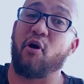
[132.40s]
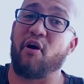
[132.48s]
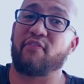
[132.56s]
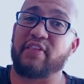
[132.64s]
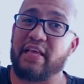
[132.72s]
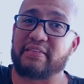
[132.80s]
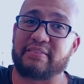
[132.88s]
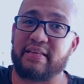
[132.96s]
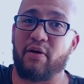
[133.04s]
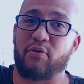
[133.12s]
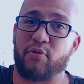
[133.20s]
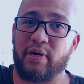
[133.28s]
of that
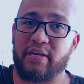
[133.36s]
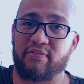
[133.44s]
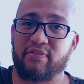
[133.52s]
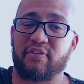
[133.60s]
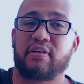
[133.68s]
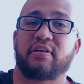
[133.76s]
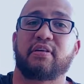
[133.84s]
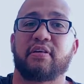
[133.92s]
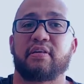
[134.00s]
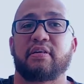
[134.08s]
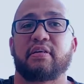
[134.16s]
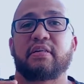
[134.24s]
sound wave.
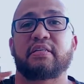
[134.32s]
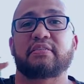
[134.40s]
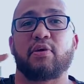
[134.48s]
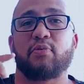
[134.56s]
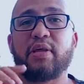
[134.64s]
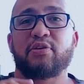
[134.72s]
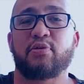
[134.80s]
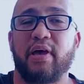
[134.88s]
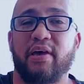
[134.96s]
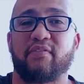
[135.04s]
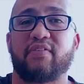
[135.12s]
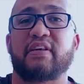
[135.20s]
So when you
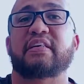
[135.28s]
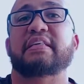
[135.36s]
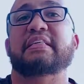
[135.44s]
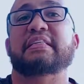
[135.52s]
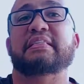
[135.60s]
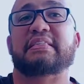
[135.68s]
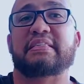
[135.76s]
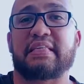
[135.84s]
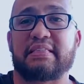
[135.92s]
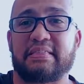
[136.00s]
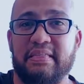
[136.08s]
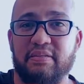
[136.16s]
have
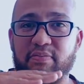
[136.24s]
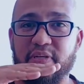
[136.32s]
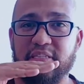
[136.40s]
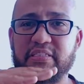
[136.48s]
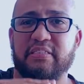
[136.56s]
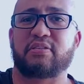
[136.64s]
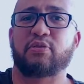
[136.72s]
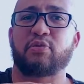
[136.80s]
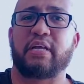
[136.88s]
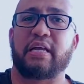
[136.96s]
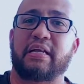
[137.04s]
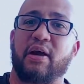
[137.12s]
16 bits, you
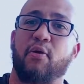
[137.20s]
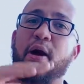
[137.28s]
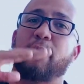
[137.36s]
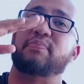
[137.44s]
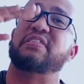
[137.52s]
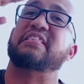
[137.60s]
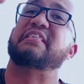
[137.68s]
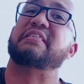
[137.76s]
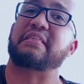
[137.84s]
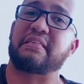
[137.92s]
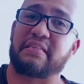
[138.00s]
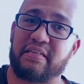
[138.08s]
can go up
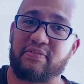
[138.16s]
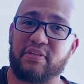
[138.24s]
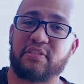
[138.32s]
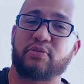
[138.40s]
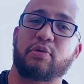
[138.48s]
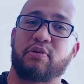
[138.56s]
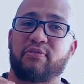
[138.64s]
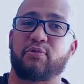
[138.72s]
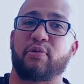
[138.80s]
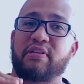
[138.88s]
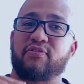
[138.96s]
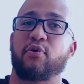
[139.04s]
16 levels. When you have
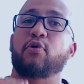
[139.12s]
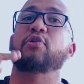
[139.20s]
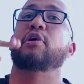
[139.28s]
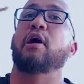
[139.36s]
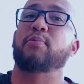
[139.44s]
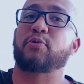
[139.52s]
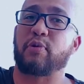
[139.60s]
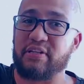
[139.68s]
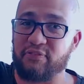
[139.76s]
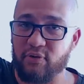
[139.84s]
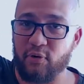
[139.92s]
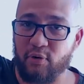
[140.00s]
24, you go up
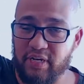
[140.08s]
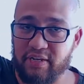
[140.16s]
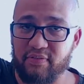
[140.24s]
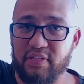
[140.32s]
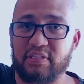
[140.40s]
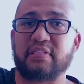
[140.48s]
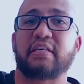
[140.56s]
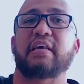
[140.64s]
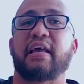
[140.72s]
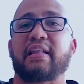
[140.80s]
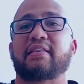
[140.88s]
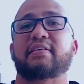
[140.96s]
24 levels,
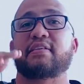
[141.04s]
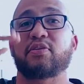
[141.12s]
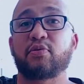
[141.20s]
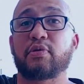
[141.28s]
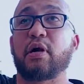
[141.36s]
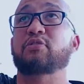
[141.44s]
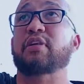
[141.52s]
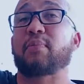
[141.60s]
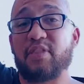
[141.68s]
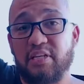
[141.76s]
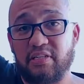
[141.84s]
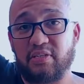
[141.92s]
and 32 goes up
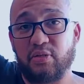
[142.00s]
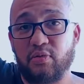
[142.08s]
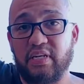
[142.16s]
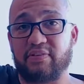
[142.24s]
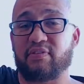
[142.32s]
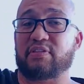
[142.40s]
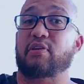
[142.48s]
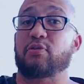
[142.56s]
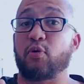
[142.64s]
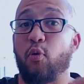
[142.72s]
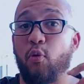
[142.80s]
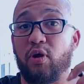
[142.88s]
32 levels. So
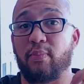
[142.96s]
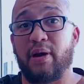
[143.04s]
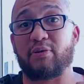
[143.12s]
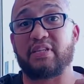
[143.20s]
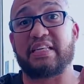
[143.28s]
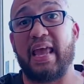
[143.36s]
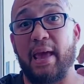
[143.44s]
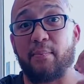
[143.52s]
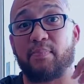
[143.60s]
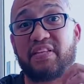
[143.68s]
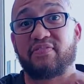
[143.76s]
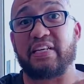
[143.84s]
it's all about the
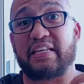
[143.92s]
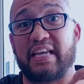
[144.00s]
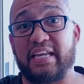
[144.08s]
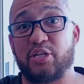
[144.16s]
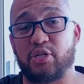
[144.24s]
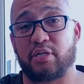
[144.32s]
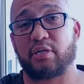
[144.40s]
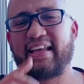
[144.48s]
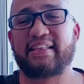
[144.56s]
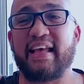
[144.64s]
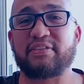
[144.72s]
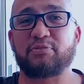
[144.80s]
amplification. And
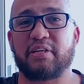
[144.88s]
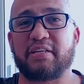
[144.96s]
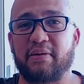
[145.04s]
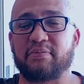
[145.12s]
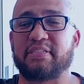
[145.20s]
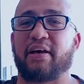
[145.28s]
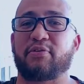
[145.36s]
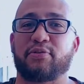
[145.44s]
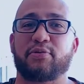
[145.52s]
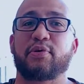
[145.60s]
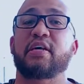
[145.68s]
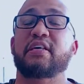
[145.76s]
that's what it comes down to.
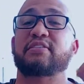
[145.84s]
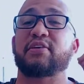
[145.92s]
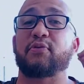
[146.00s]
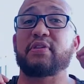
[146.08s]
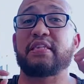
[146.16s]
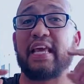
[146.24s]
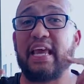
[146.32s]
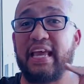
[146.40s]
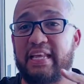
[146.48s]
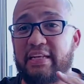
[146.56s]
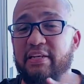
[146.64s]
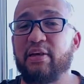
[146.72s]
So
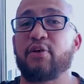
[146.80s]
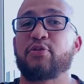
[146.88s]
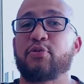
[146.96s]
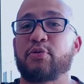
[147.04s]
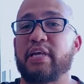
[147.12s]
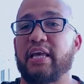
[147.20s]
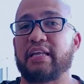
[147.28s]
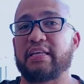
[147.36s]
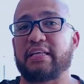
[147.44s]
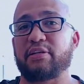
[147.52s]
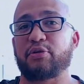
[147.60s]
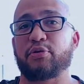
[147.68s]
then you're
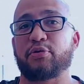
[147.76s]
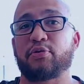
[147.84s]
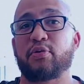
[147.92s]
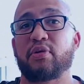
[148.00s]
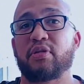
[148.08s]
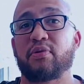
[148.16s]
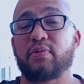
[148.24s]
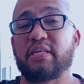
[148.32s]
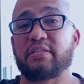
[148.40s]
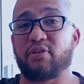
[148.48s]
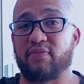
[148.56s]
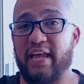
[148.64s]
getting into the
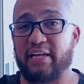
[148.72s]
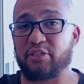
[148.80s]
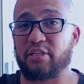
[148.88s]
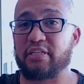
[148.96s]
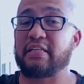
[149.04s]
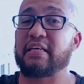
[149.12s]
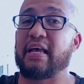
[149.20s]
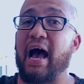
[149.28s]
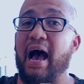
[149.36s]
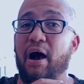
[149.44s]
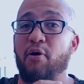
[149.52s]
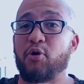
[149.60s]
weeds of actually
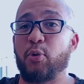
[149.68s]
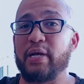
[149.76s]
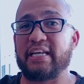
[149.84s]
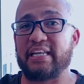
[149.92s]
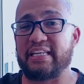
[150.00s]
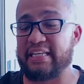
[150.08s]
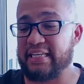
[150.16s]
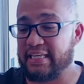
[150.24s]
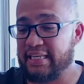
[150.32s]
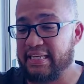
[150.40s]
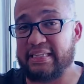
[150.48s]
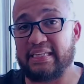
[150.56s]
how quickly
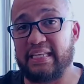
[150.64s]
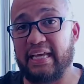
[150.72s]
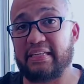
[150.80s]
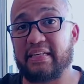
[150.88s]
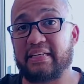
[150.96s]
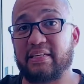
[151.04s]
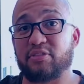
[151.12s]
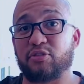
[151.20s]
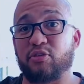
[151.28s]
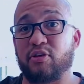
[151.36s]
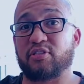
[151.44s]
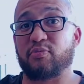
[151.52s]
the data gets
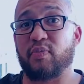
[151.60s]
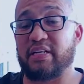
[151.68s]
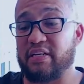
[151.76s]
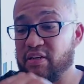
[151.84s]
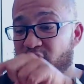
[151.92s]
transmitted